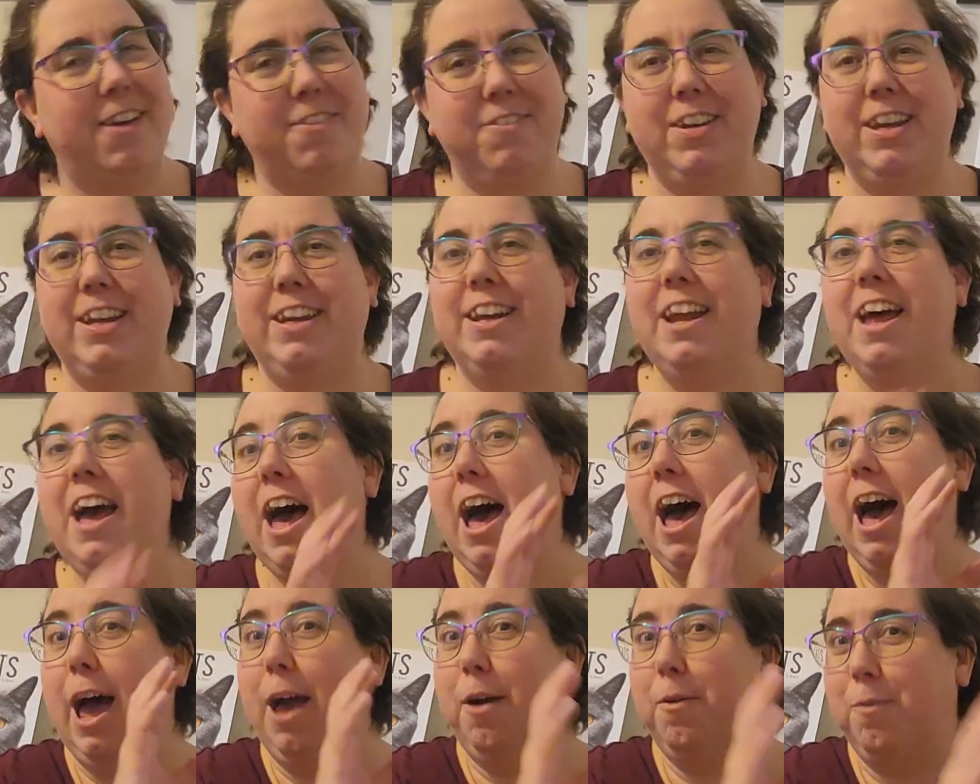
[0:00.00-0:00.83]
I mean,
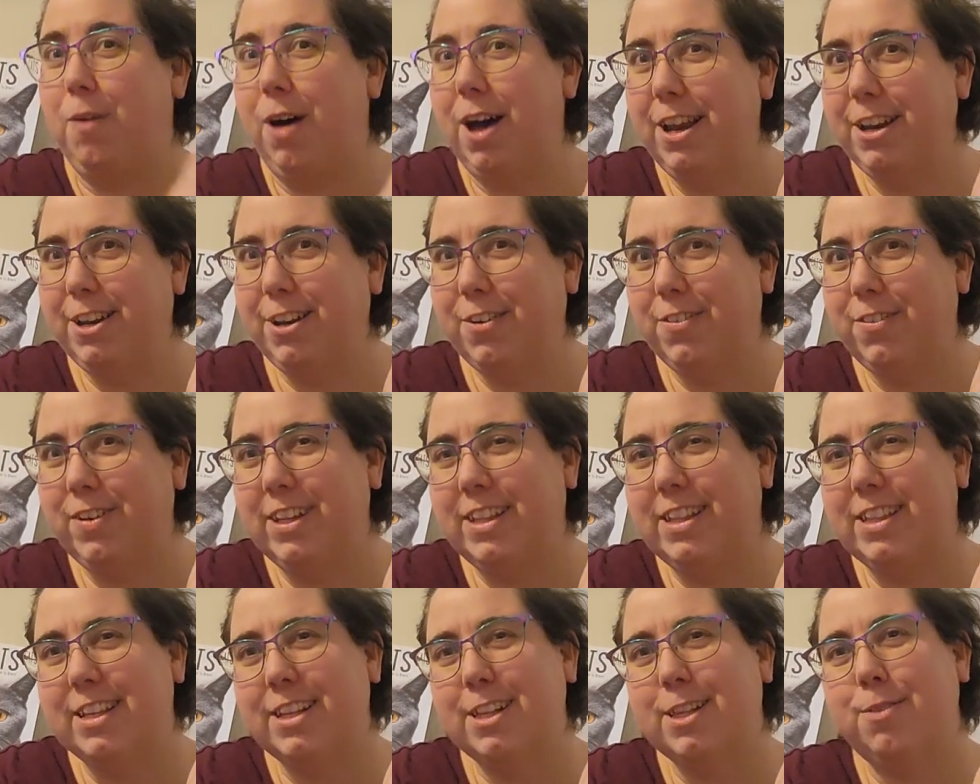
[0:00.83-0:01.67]
I want to
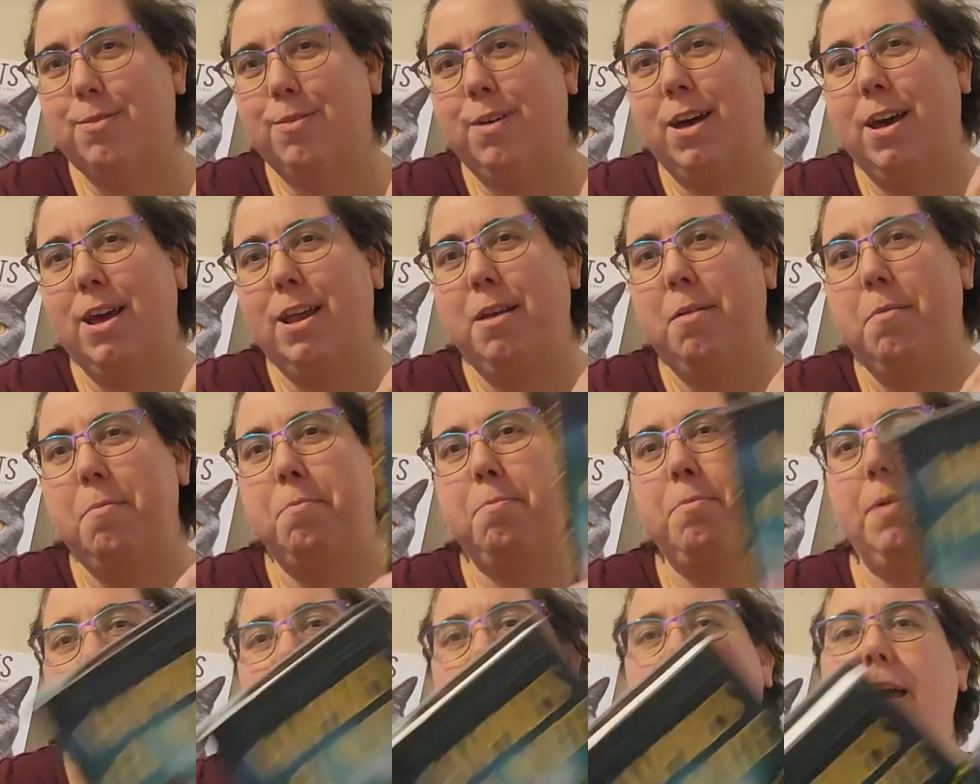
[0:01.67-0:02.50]
read this one,
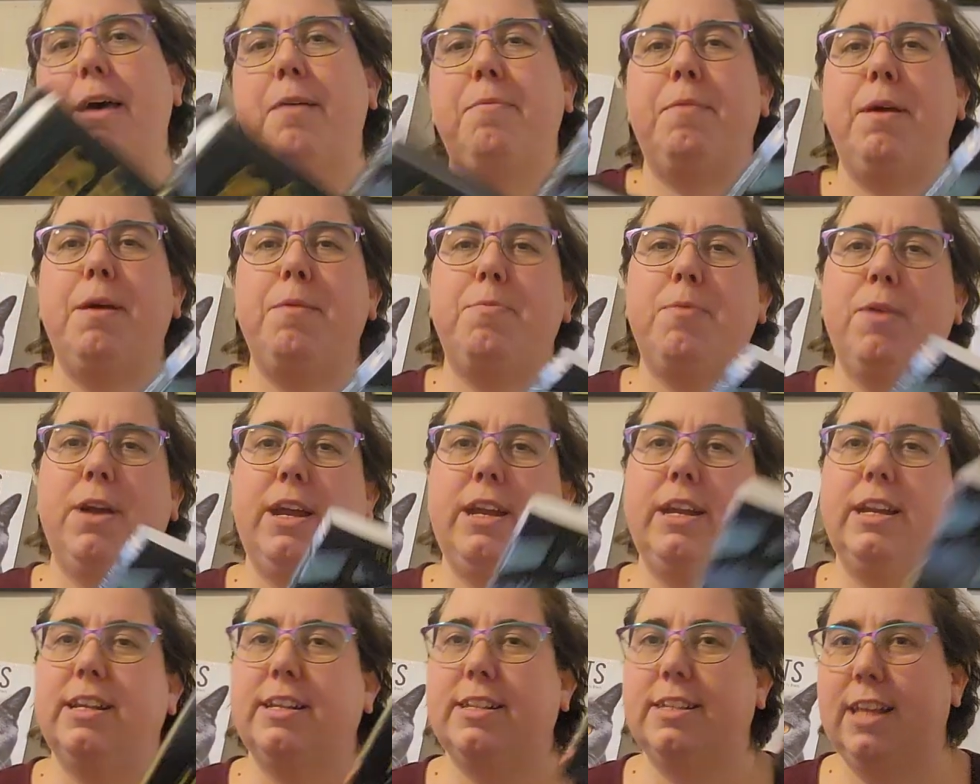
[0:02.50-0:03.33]
but my
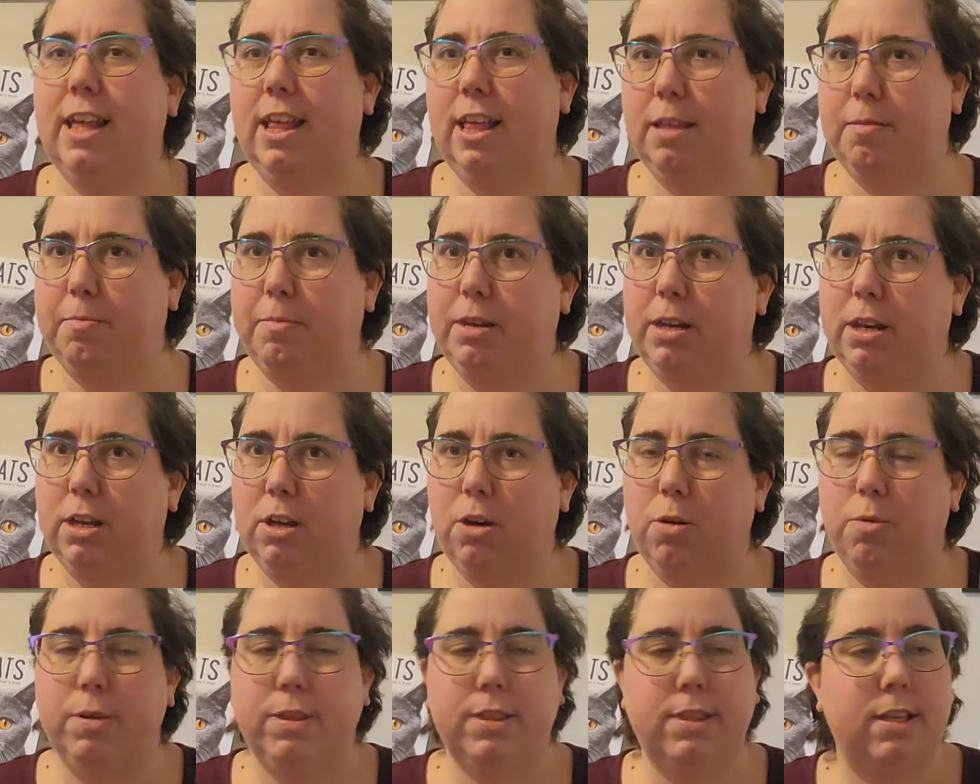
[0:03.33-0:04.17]
brain is telling me to
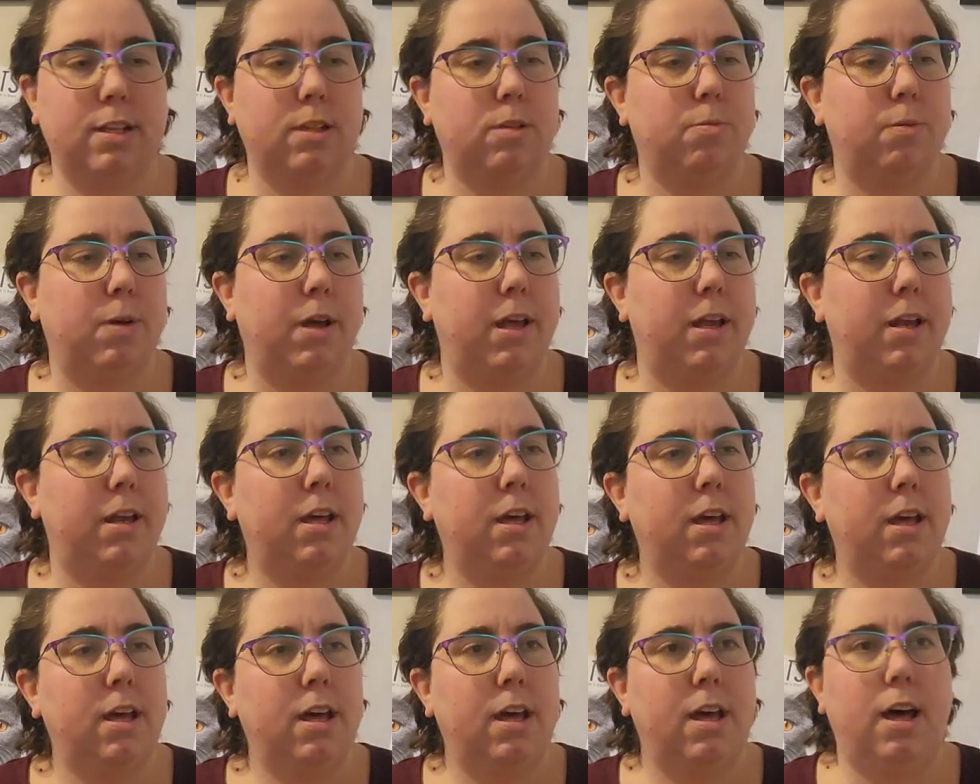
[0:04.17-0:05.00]
go with this one.
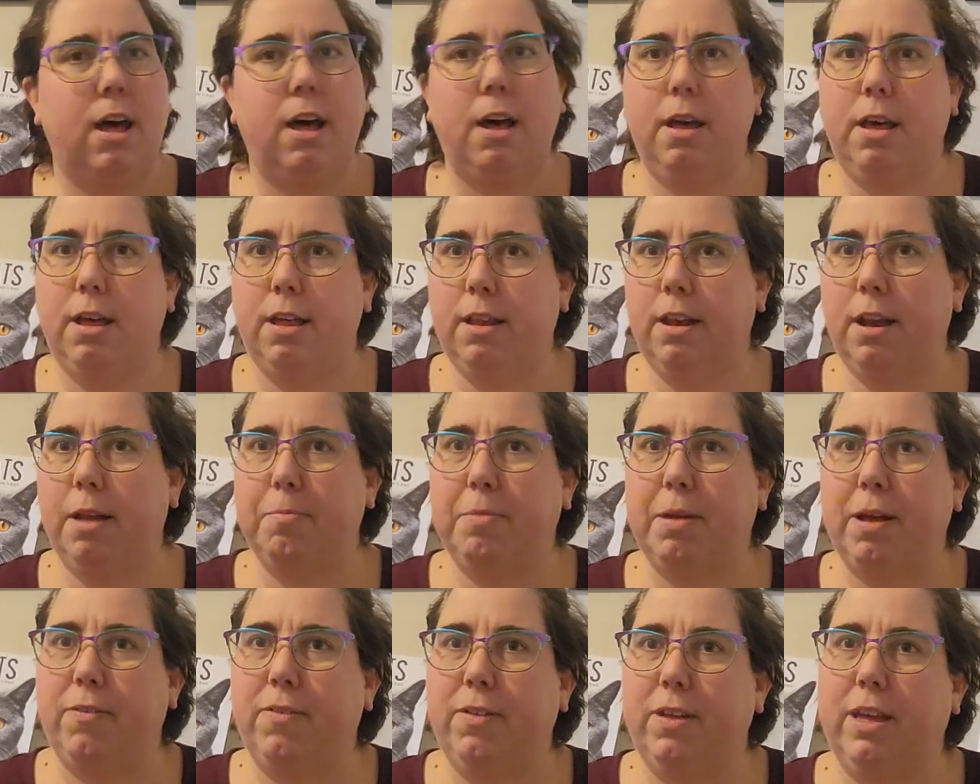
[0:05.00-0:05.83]
Uh, and I'm
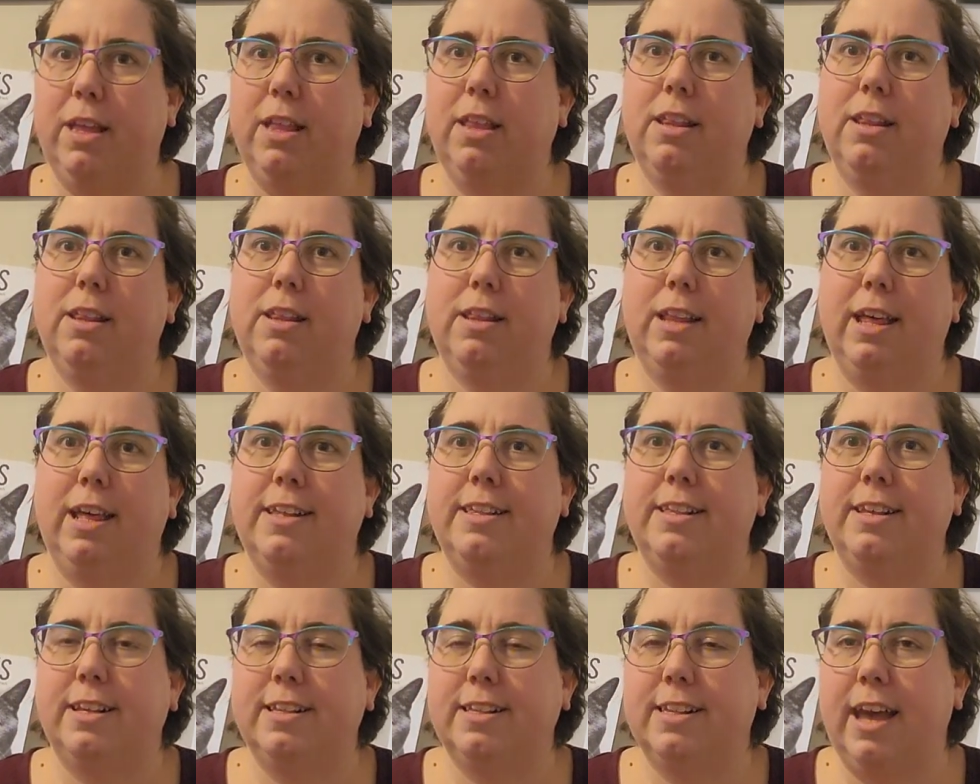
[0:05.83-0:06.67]
definitely
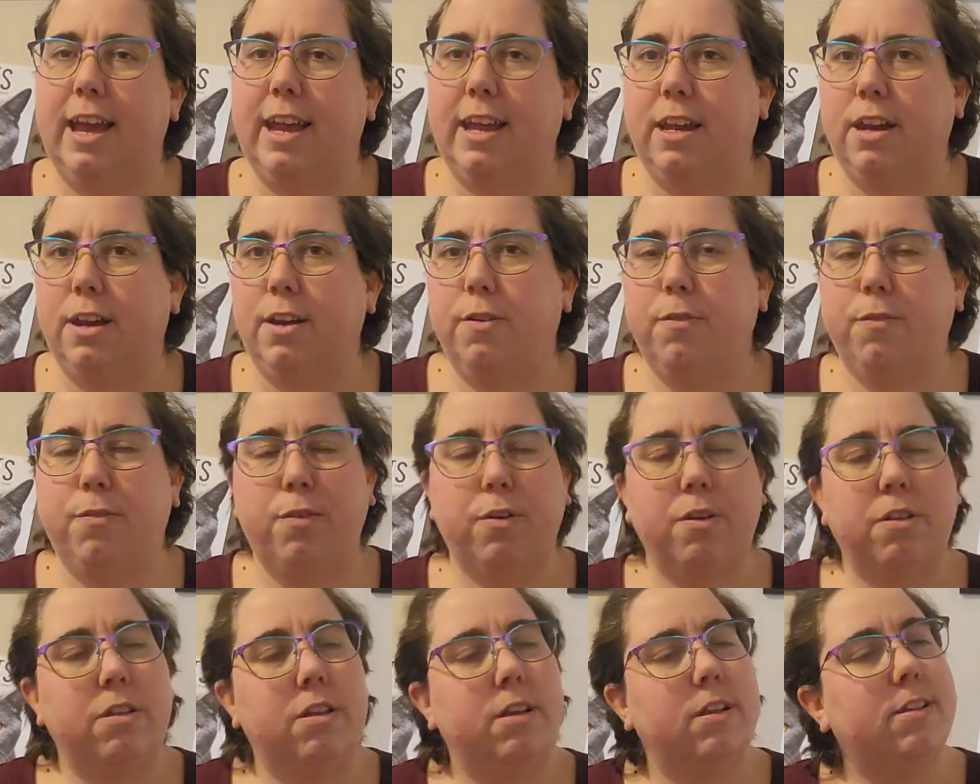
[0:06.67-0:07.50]
less excited
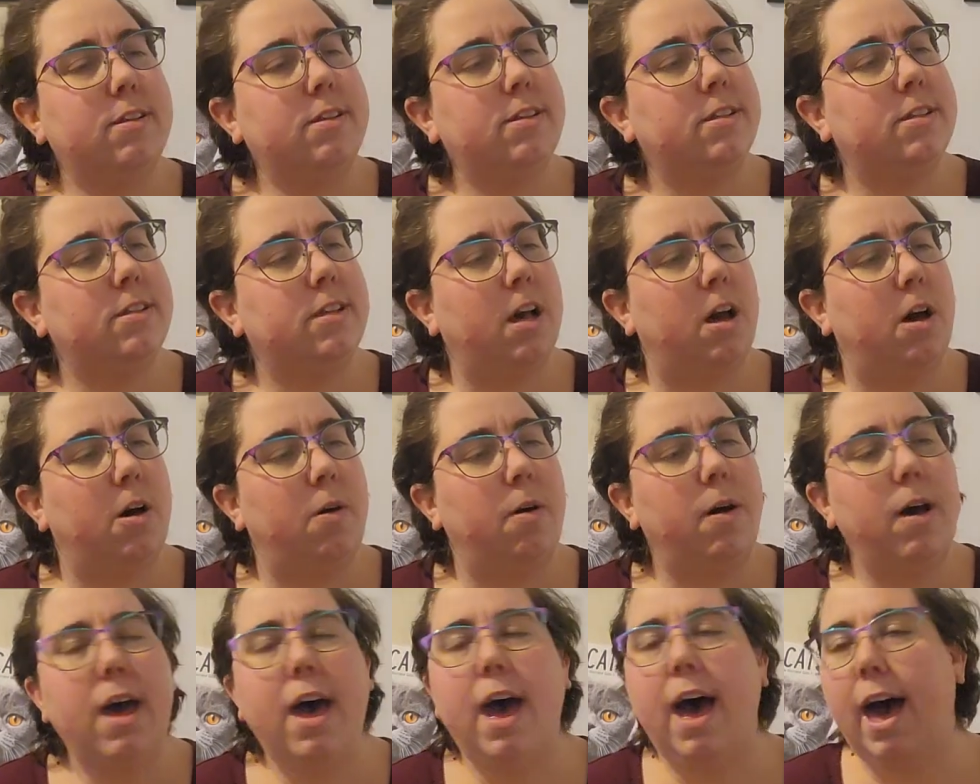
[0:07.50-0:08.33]
for this.
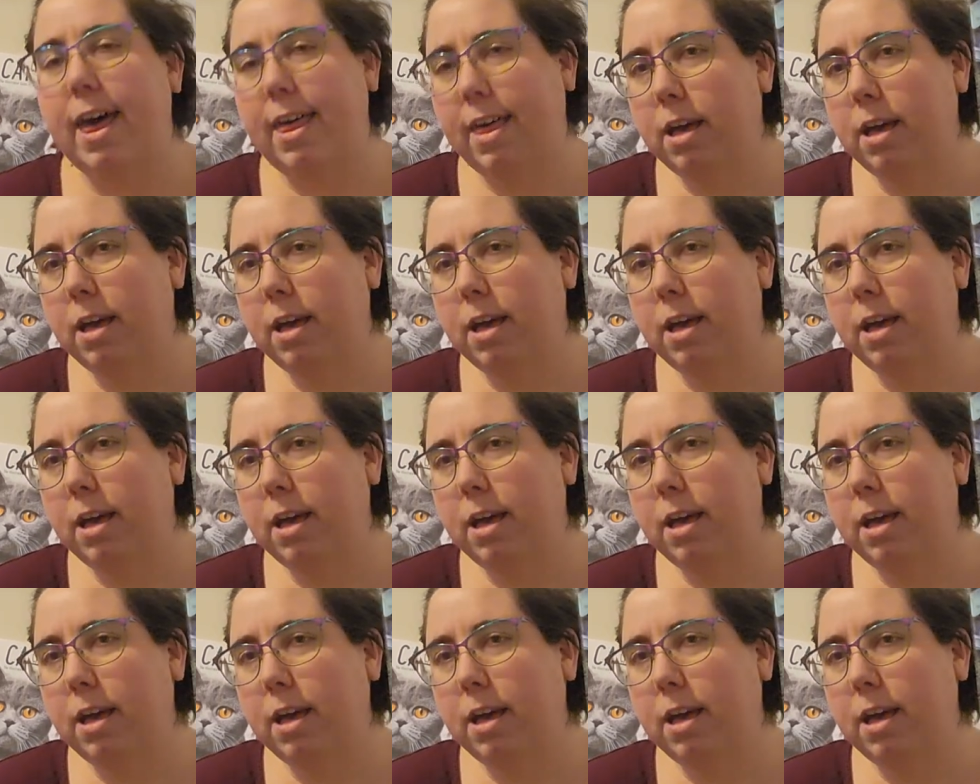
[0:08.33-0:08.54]
So, I